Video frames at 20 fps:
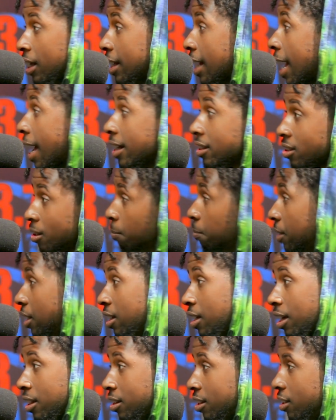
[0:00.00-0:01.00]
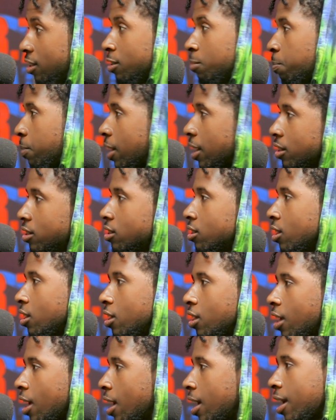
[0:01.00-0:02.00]
So he has to be at these places, and
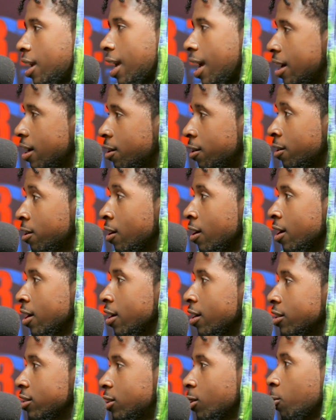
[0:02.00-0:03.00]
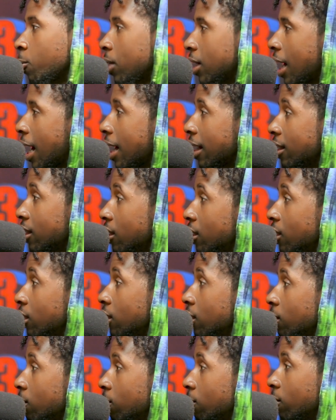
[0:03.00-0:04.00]
he can't cater to what I
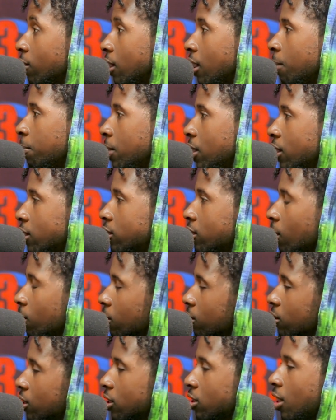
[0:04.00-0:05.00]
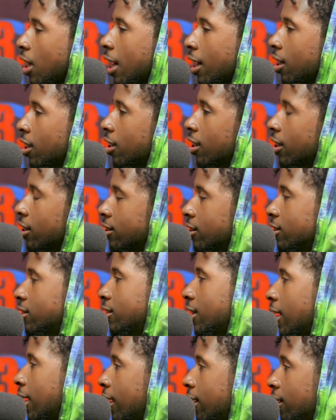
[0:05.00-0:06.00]
need. You know what I mean? So it was just like an
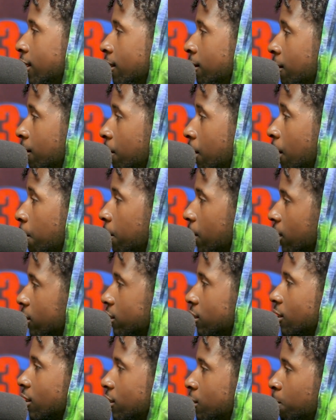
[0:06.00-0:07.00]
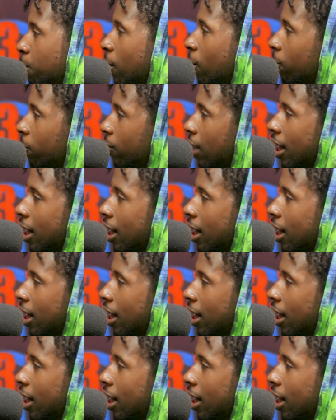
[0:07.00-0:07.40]
understanding amongst us both.